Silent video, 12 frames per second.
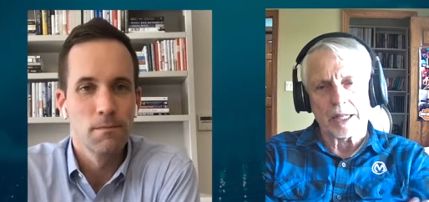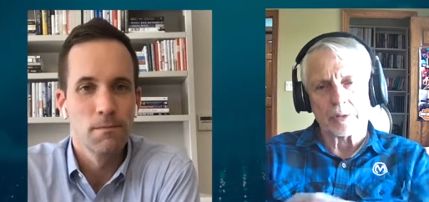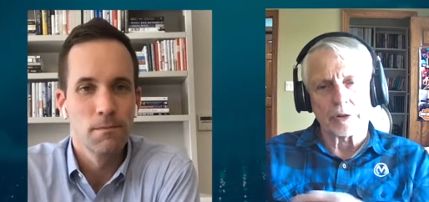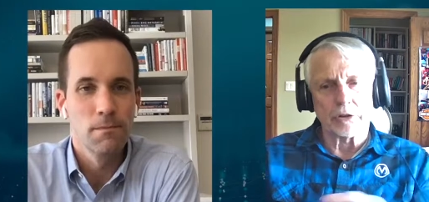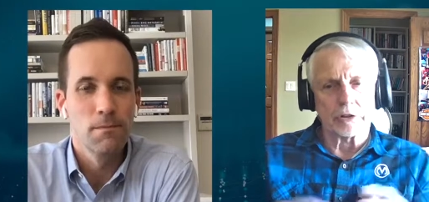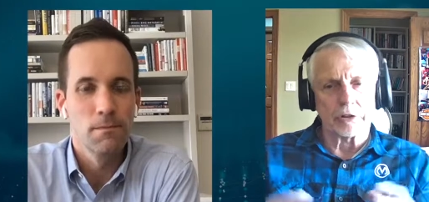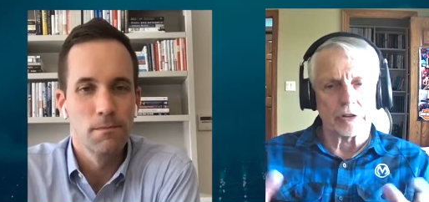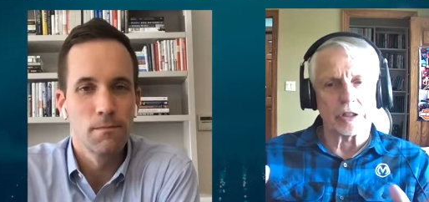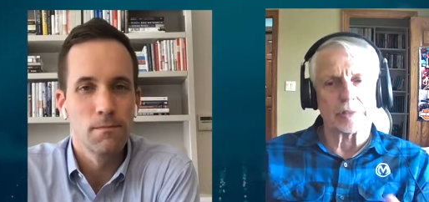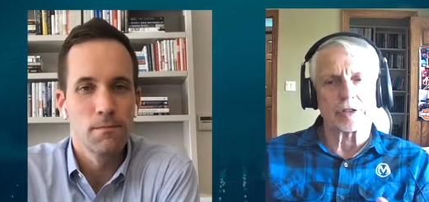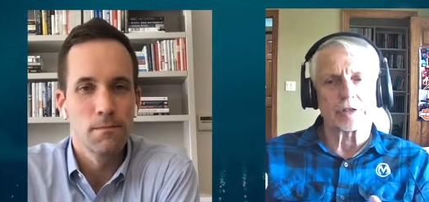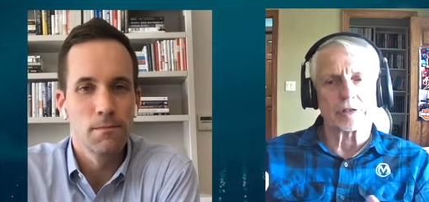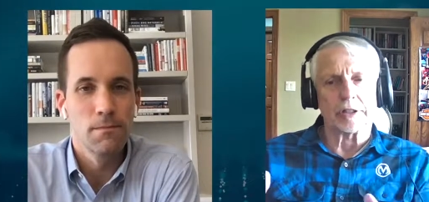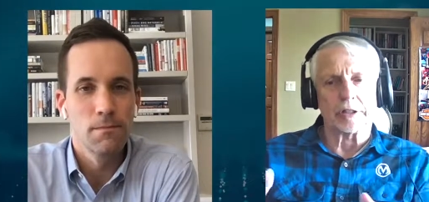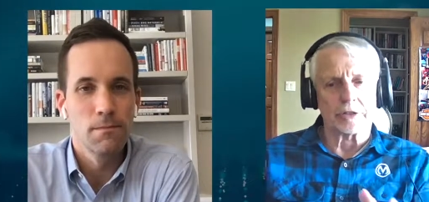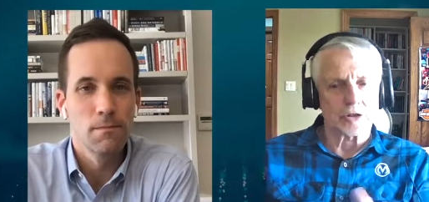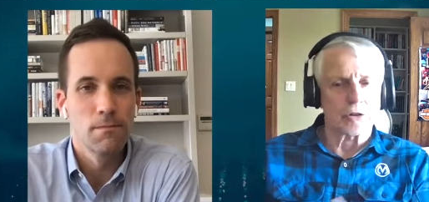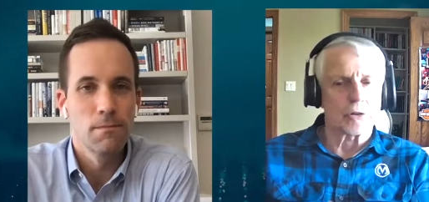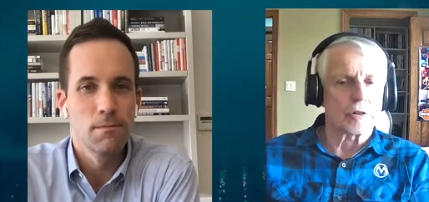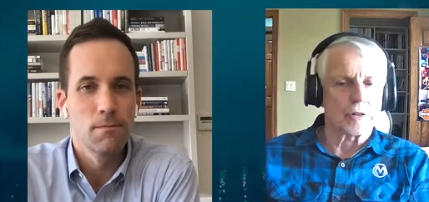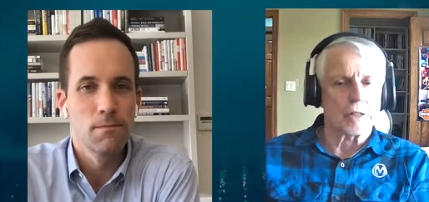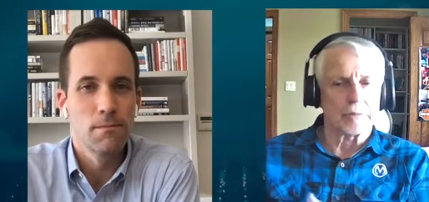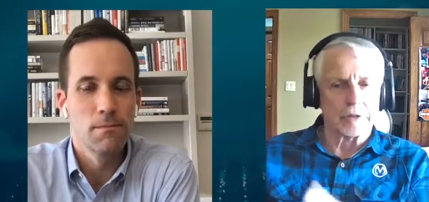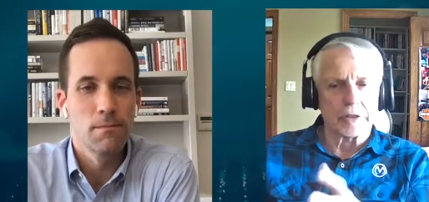Speaker 1: And when you can demonstrate and show to
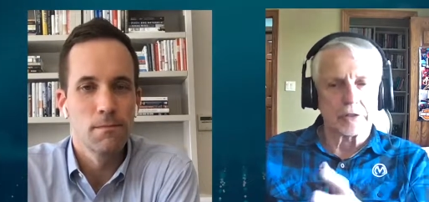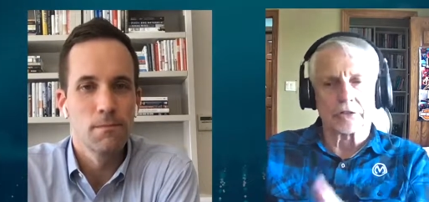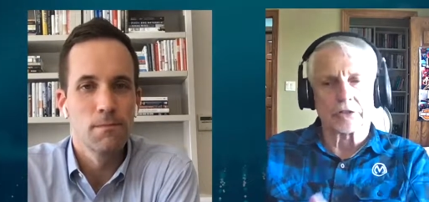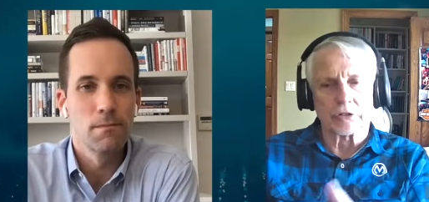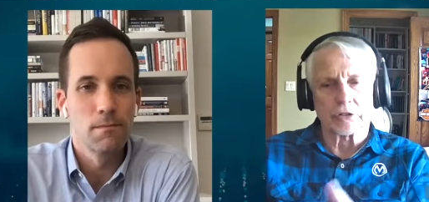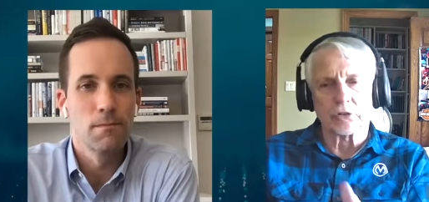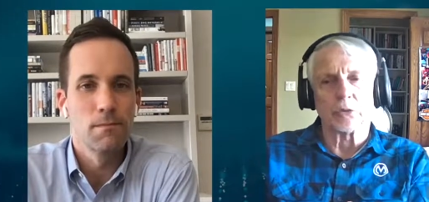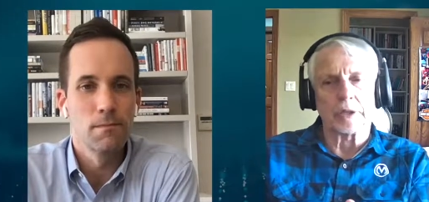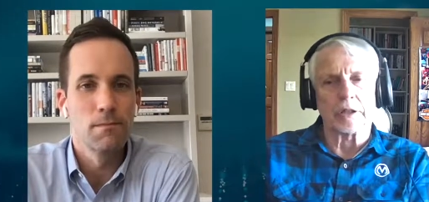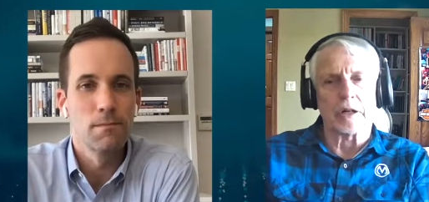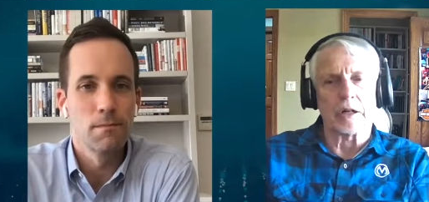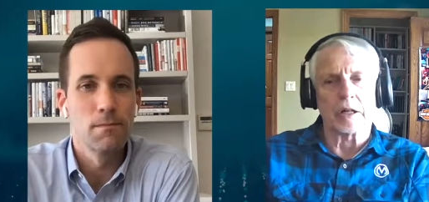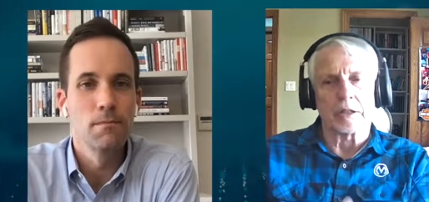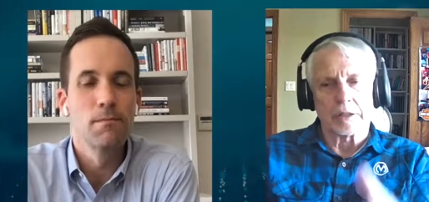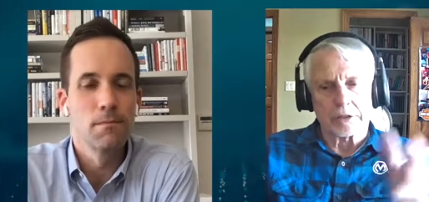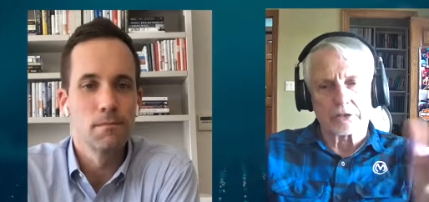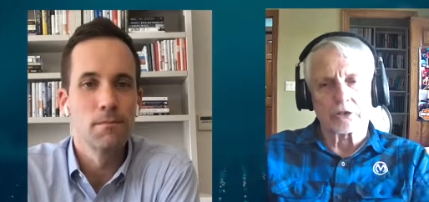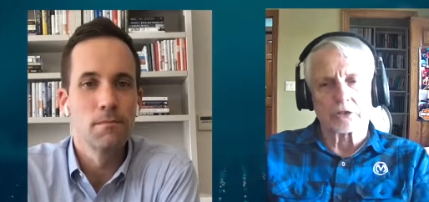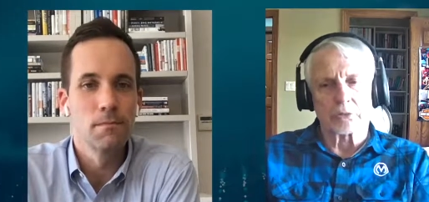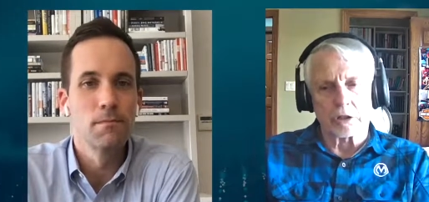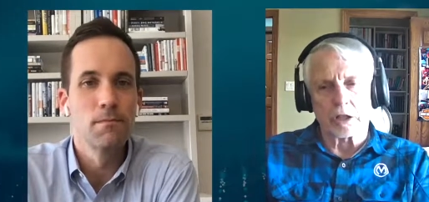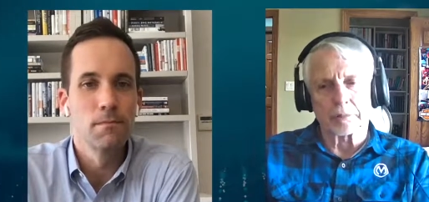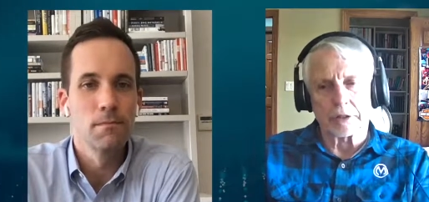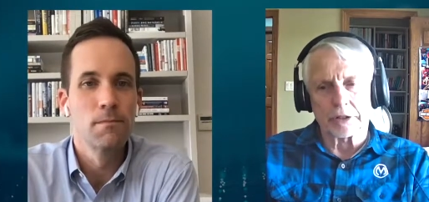them this is who we are, this is what
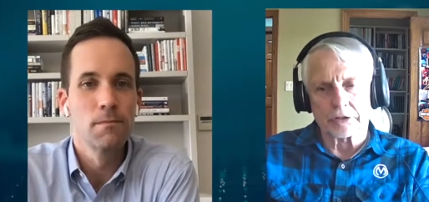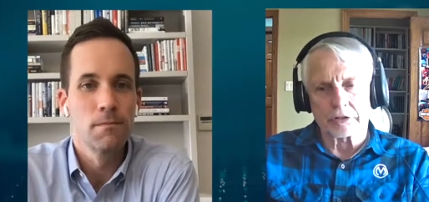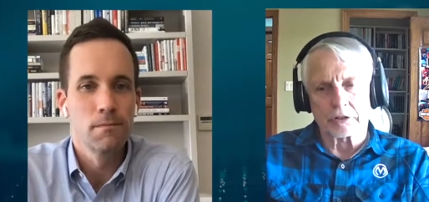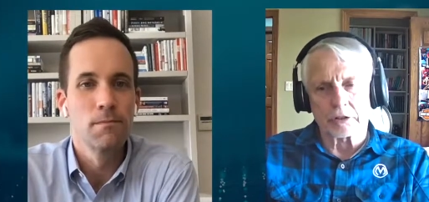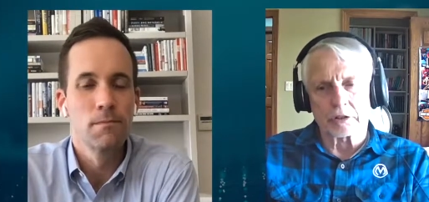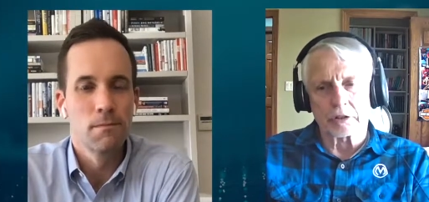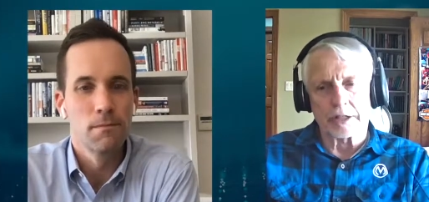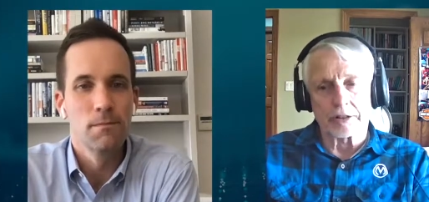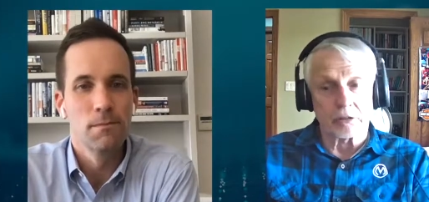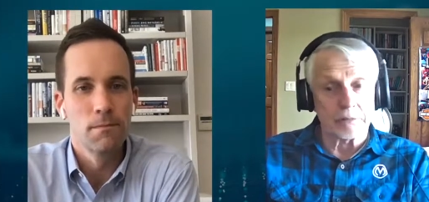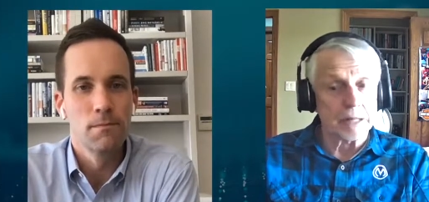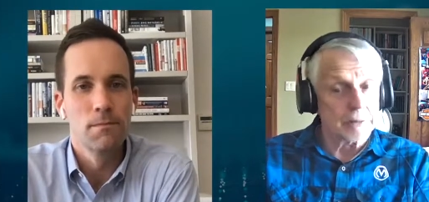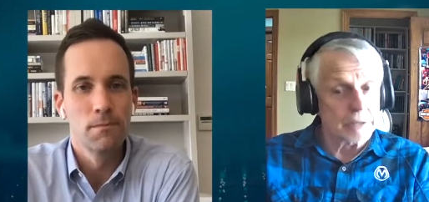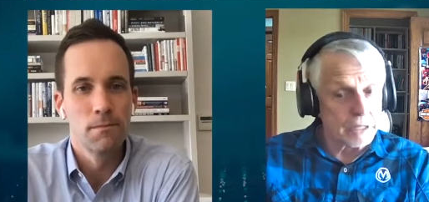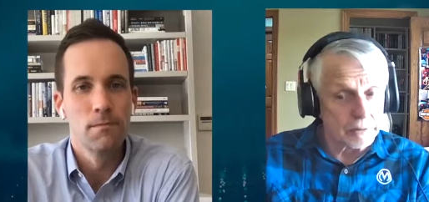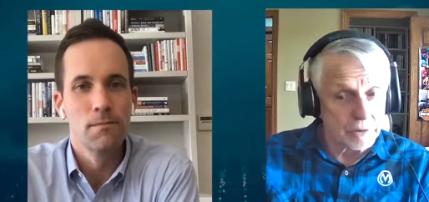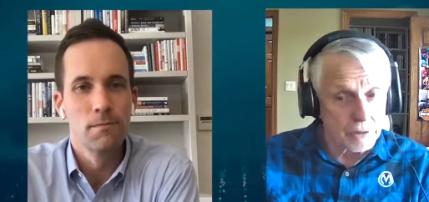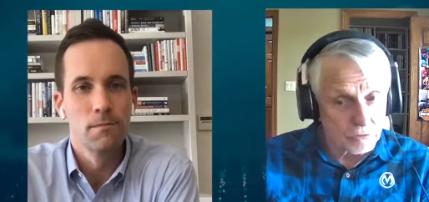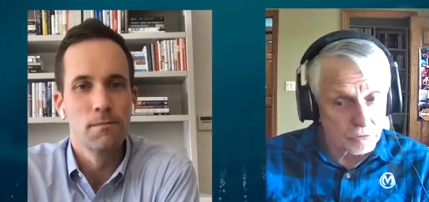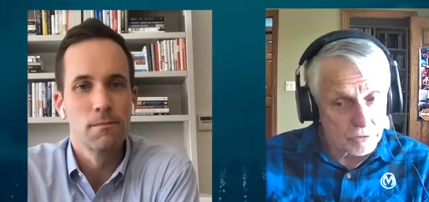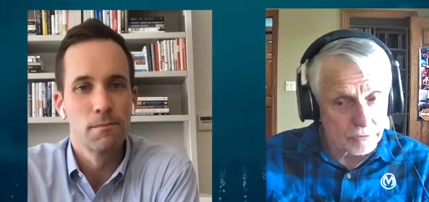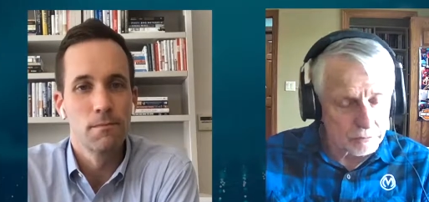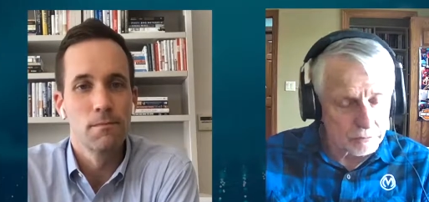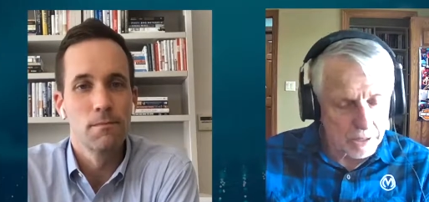our places look like, or maybe they've
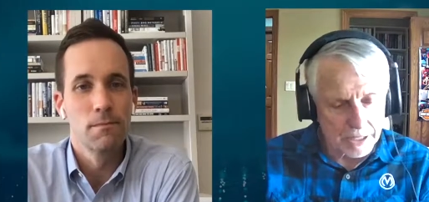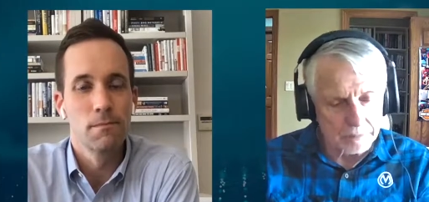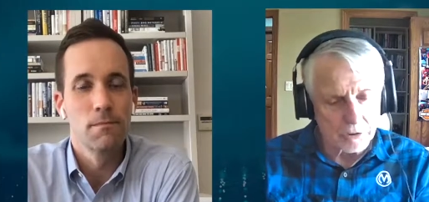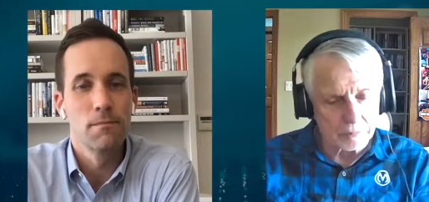driven by them or